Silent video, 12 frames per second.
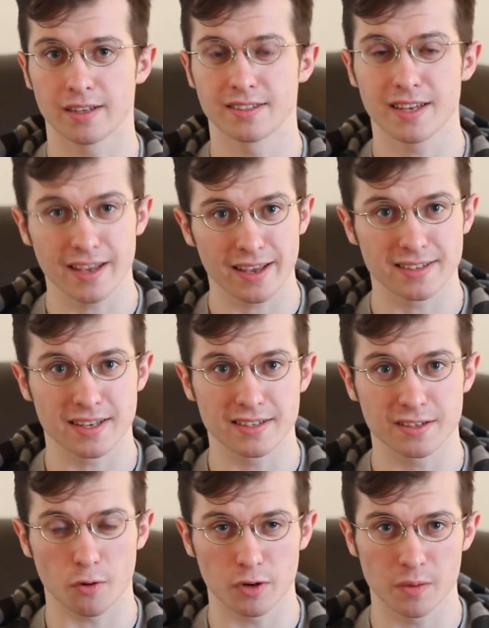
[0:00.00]
seeing as
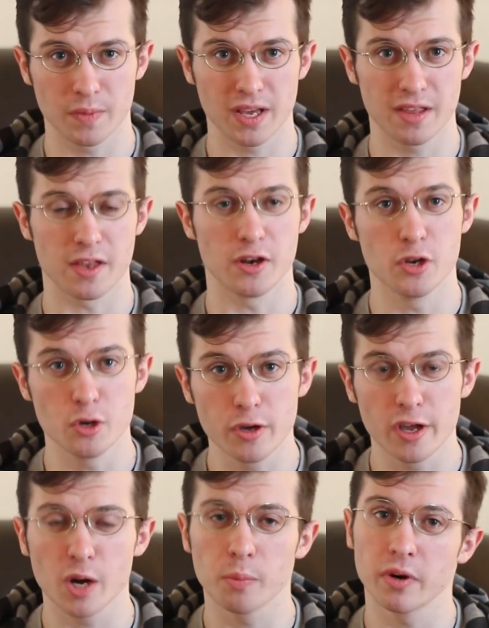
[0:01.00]
it's going to be the new
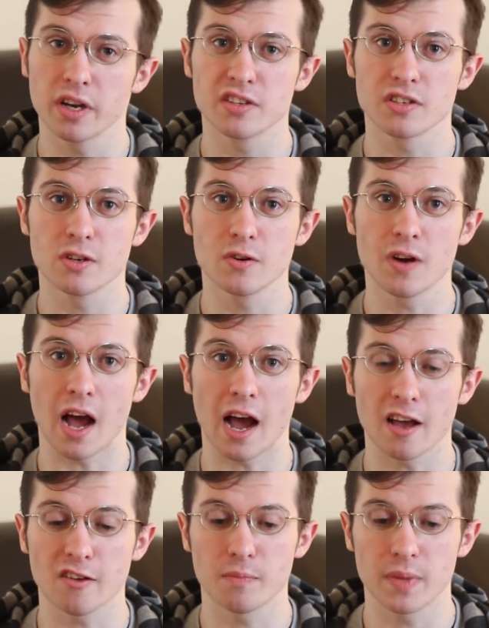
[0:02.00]
year pretty soon,
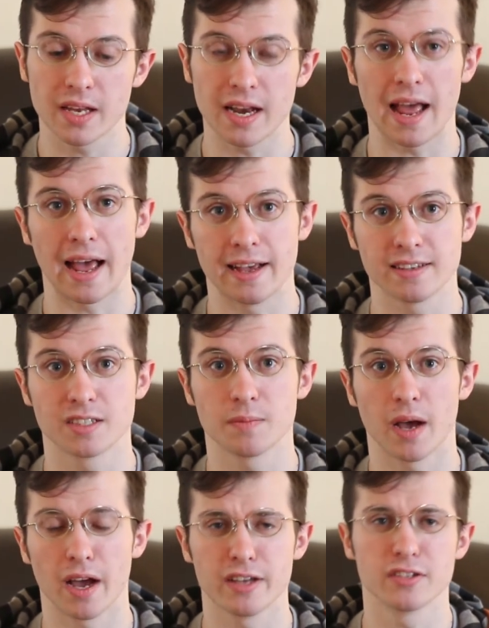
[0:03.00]
I've been asked
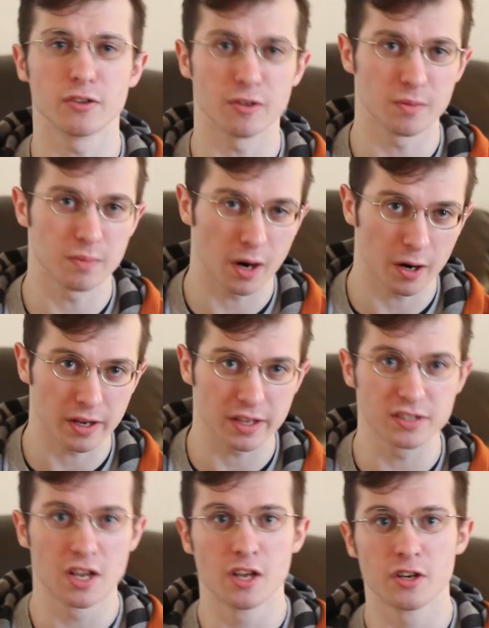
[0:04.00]
by certain
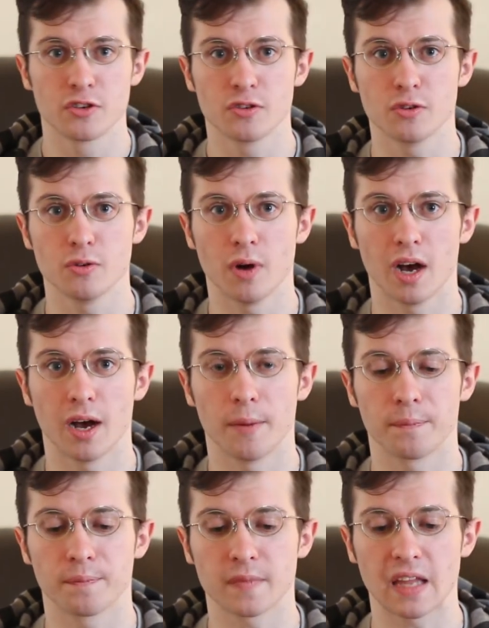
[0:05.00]
parties to
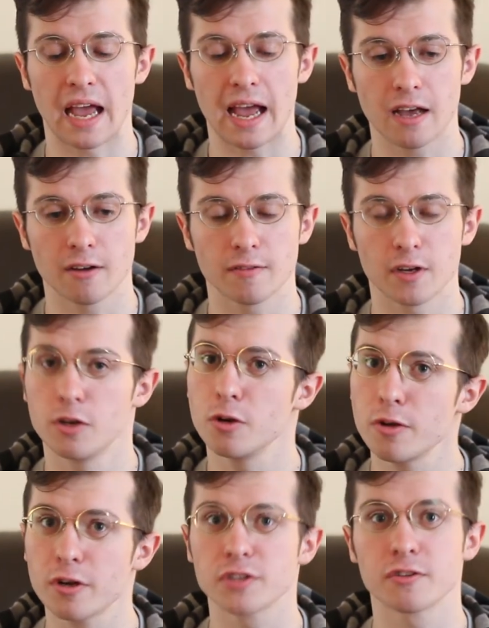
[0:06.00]
have a new
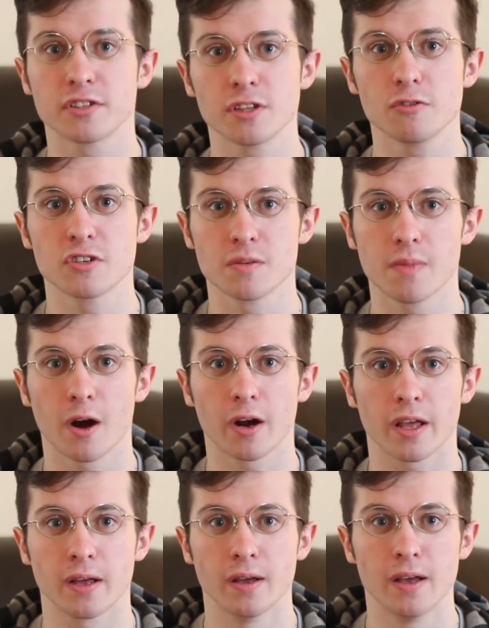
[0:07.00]
year's resolution
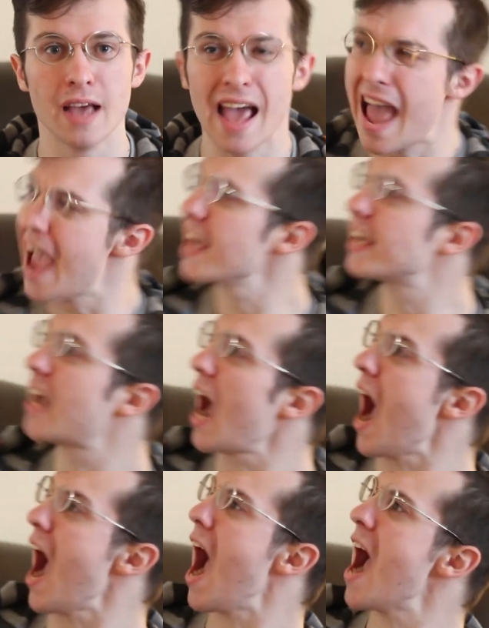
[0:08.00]
party. Hey
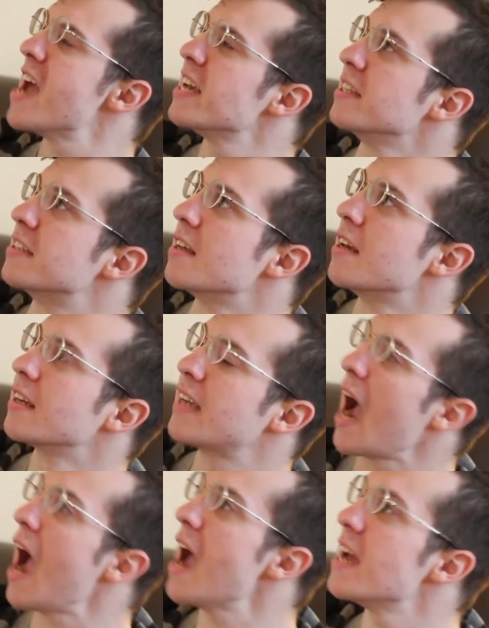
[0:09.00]
guys,
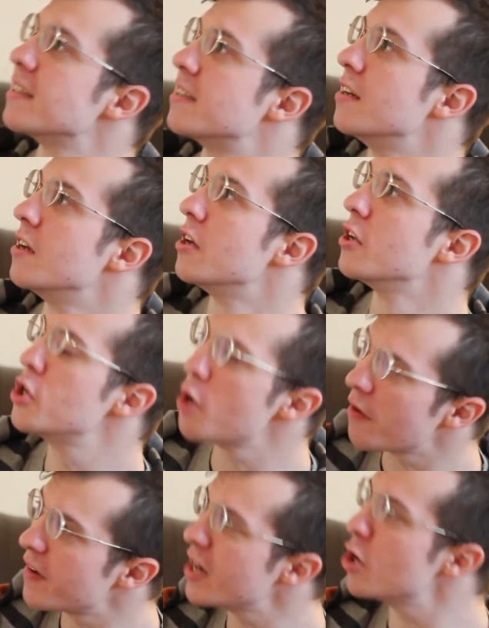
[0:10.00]
do you
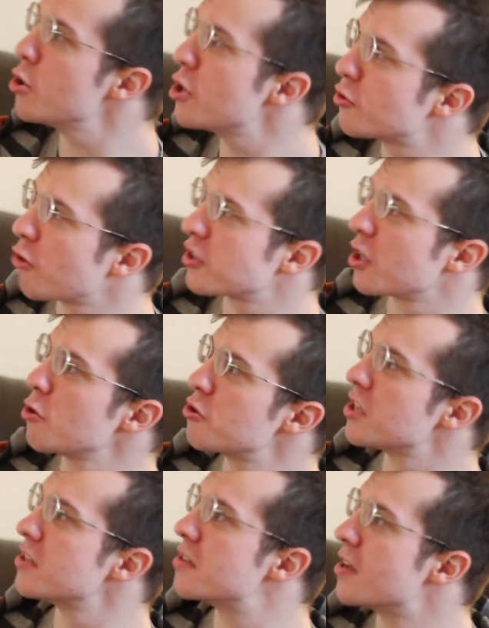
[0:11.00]
have any new year's
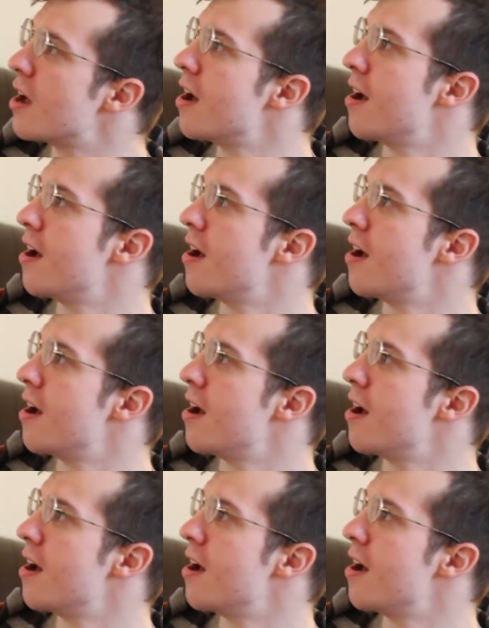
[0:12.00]
resolutions?